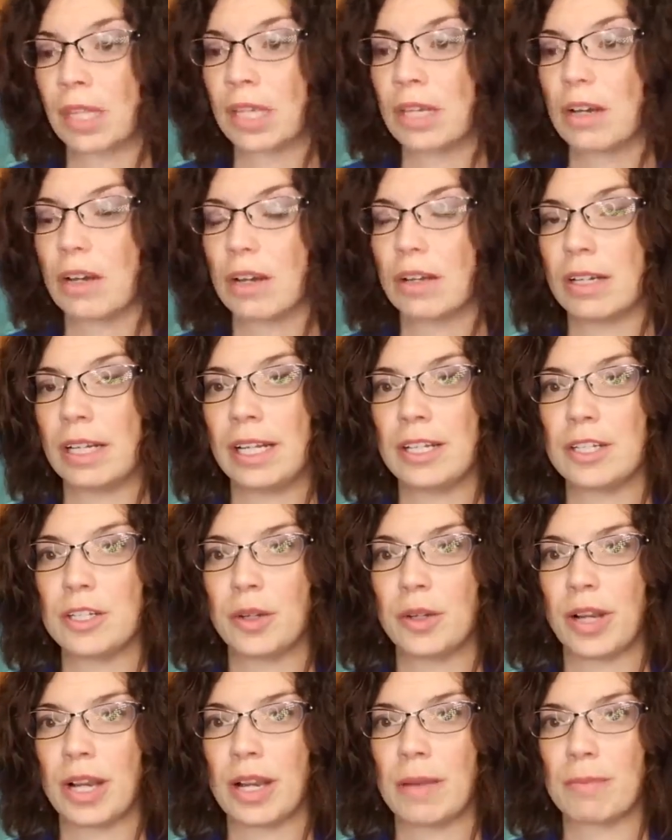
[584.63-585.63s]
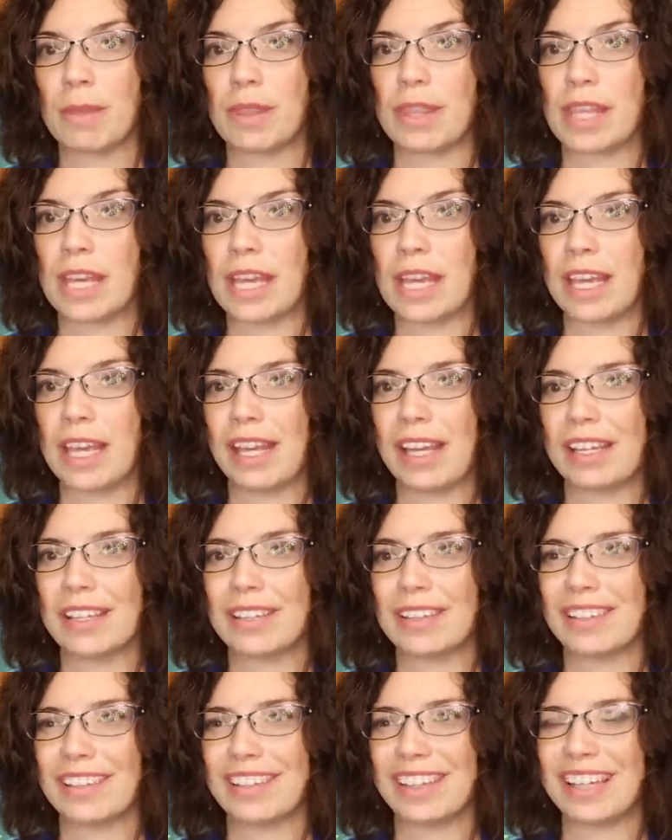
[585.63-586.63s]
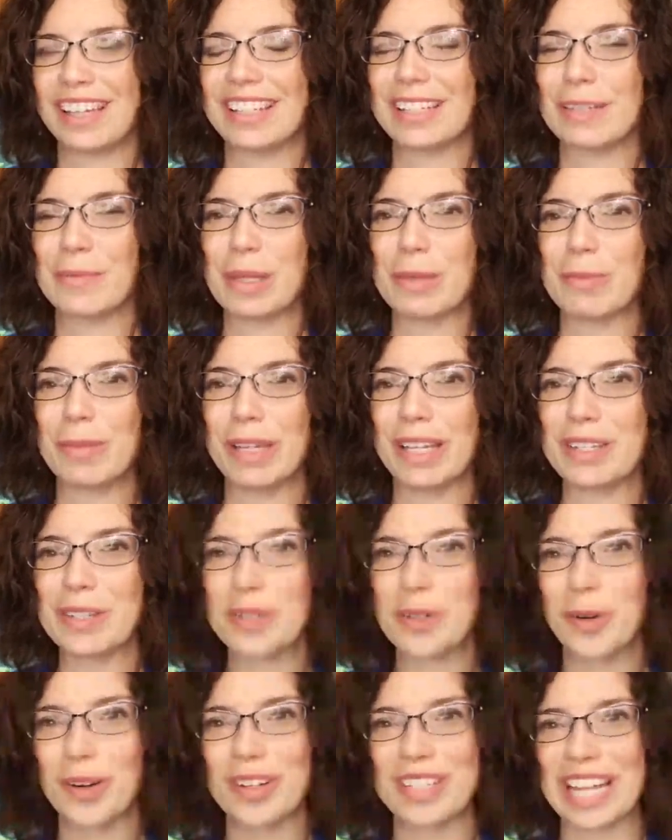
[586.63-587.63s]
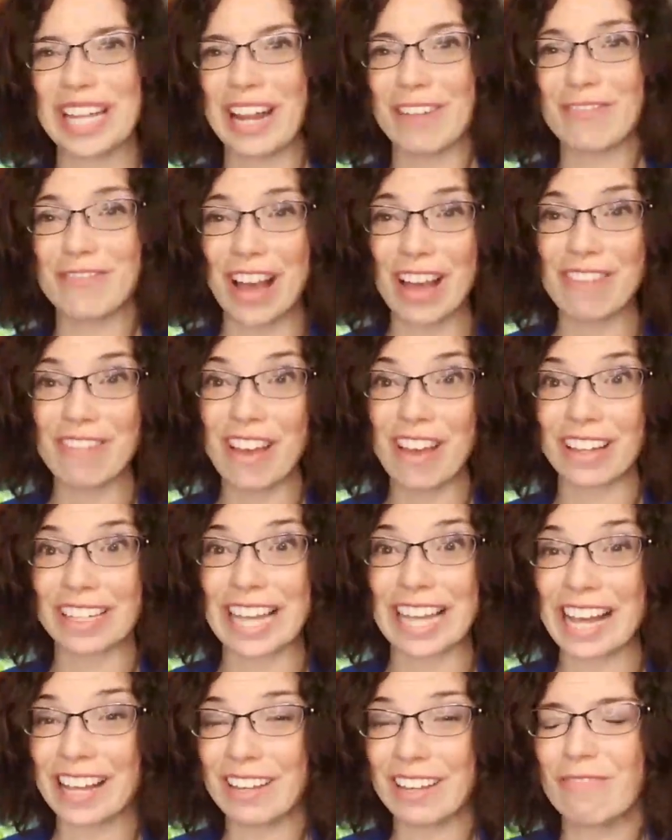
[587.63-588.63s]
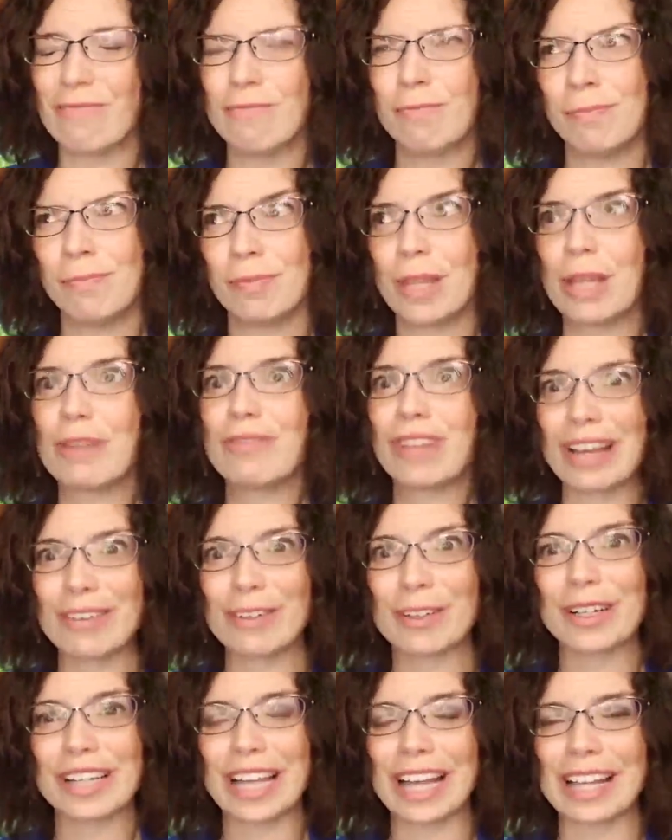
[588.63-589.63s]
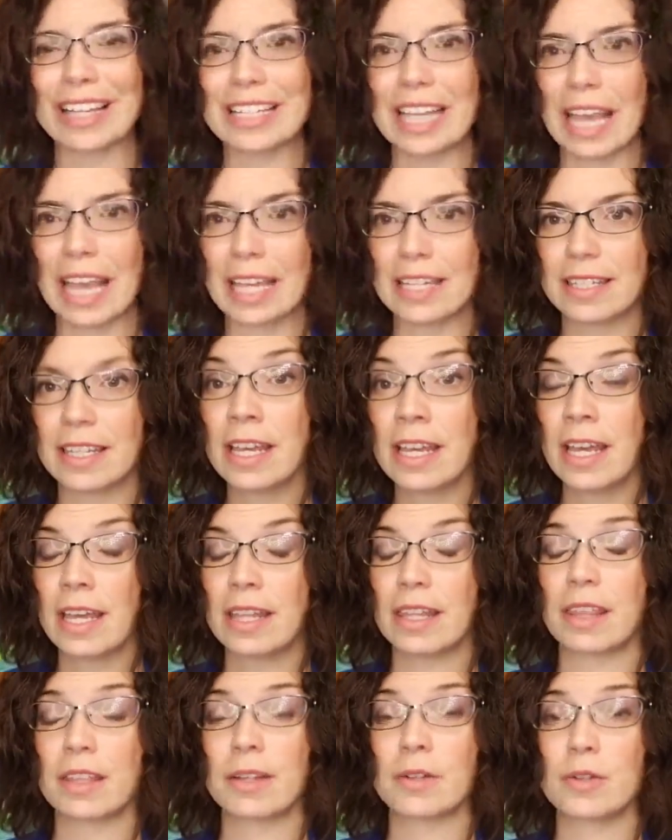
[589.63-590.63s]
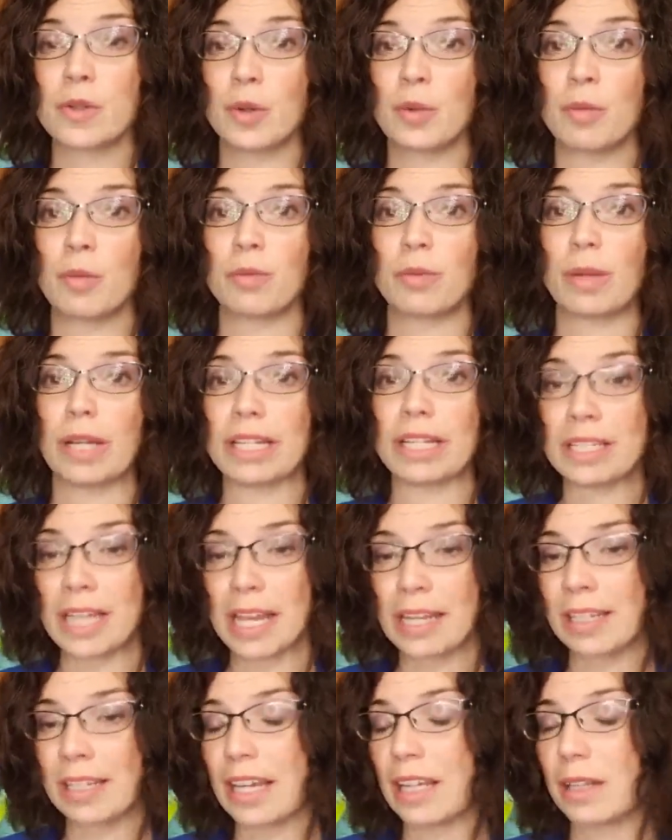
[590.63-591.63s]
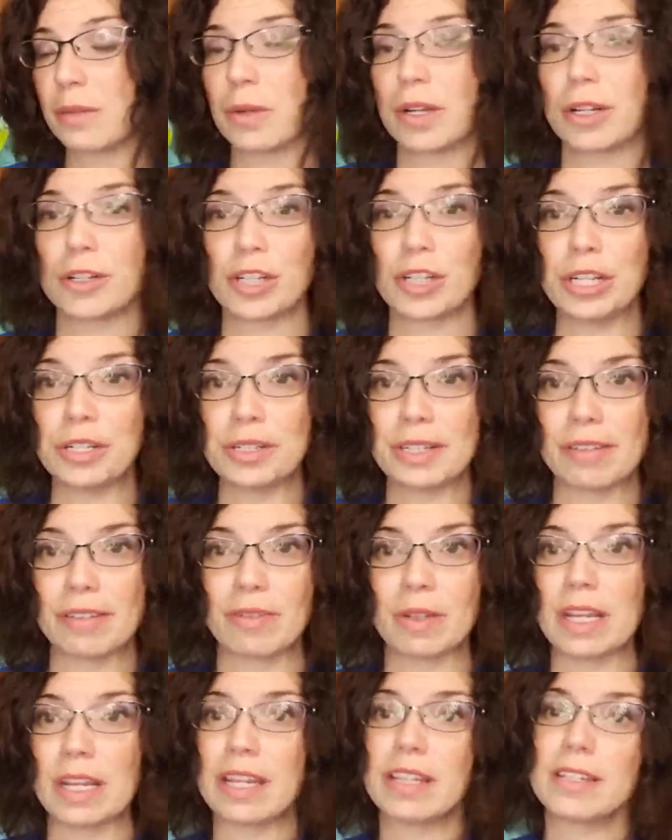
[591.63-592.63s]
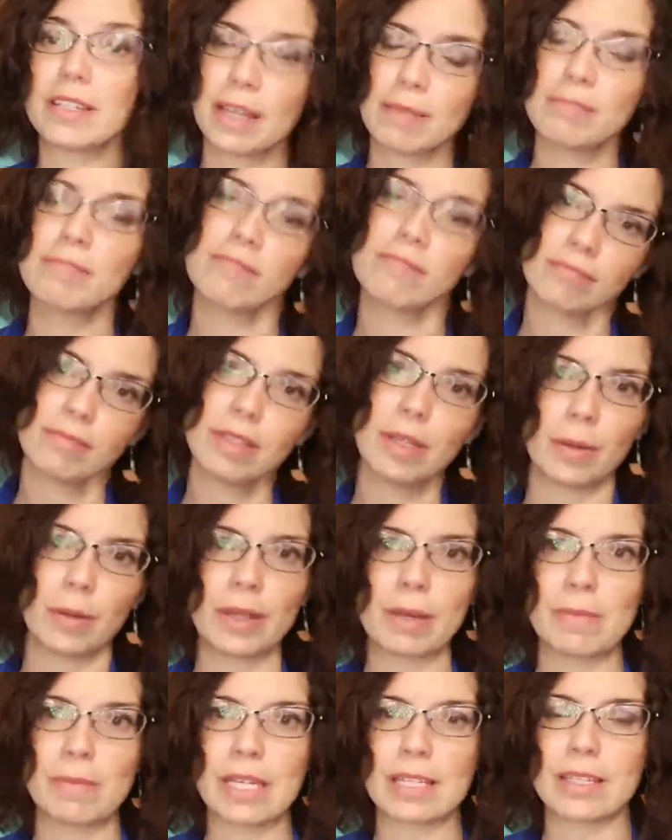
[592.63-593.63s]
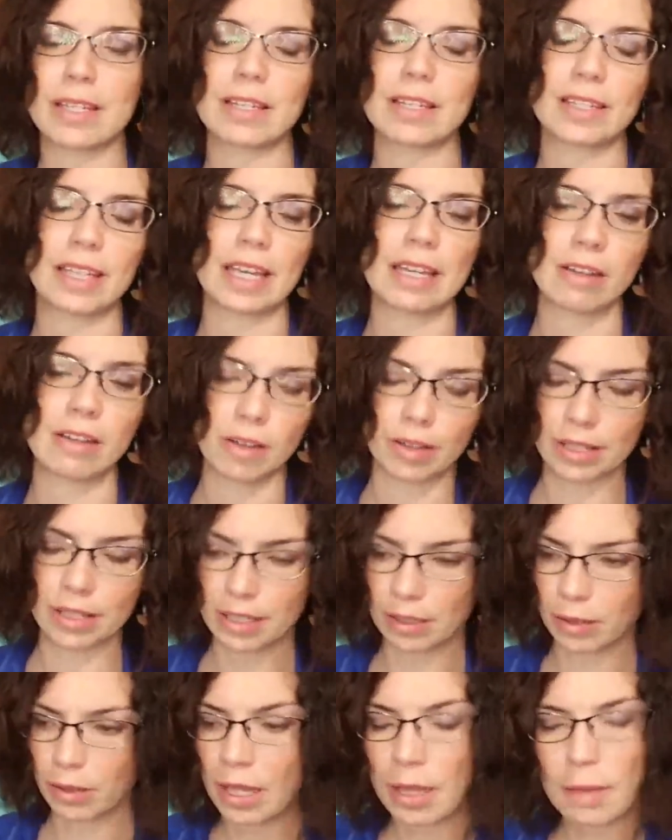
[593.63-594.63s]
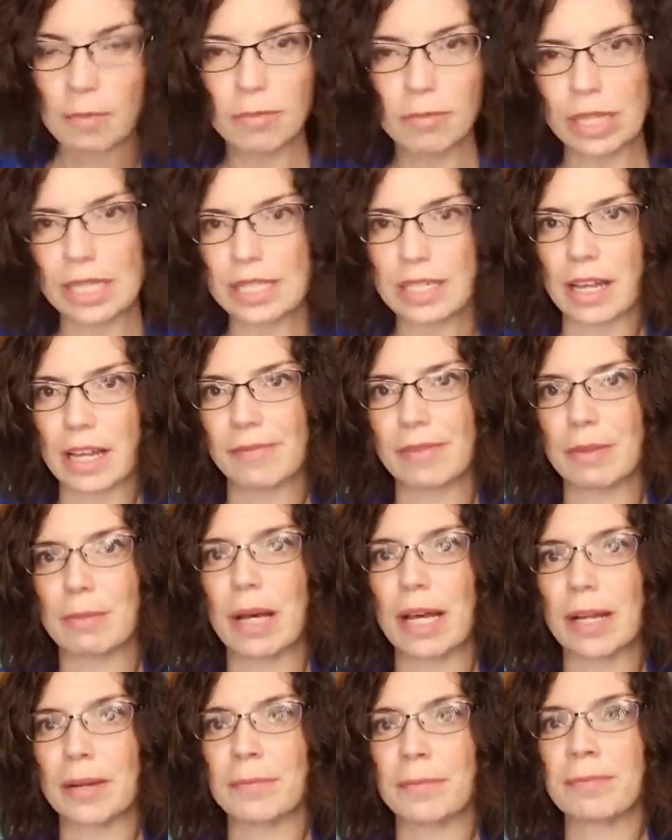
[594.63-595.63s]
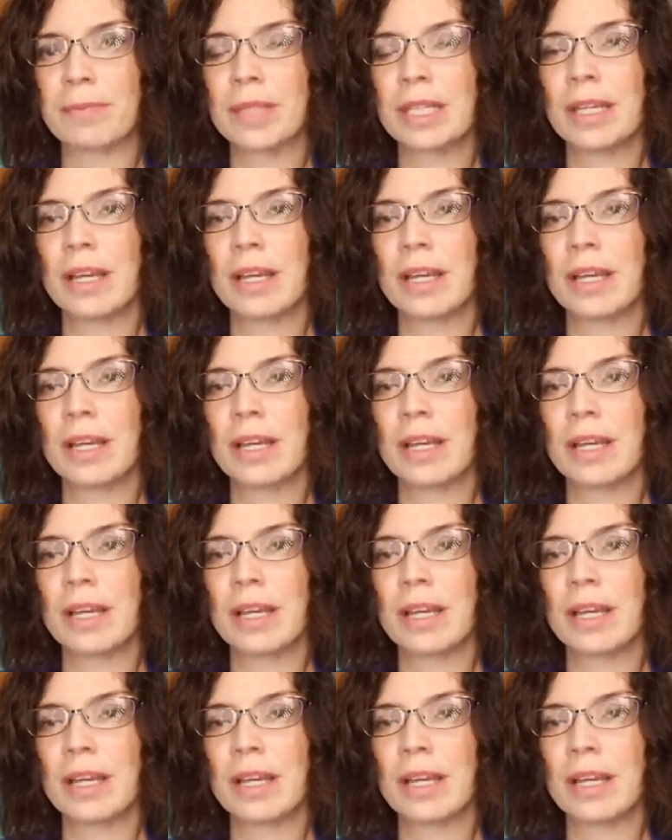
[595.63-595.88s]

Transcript: on Instagram that they, some of the big stores that have 500-gallon tanks, that they're doing 10-gallon water changes every day. So that, that makes sense, getting all the little bits off the bottom.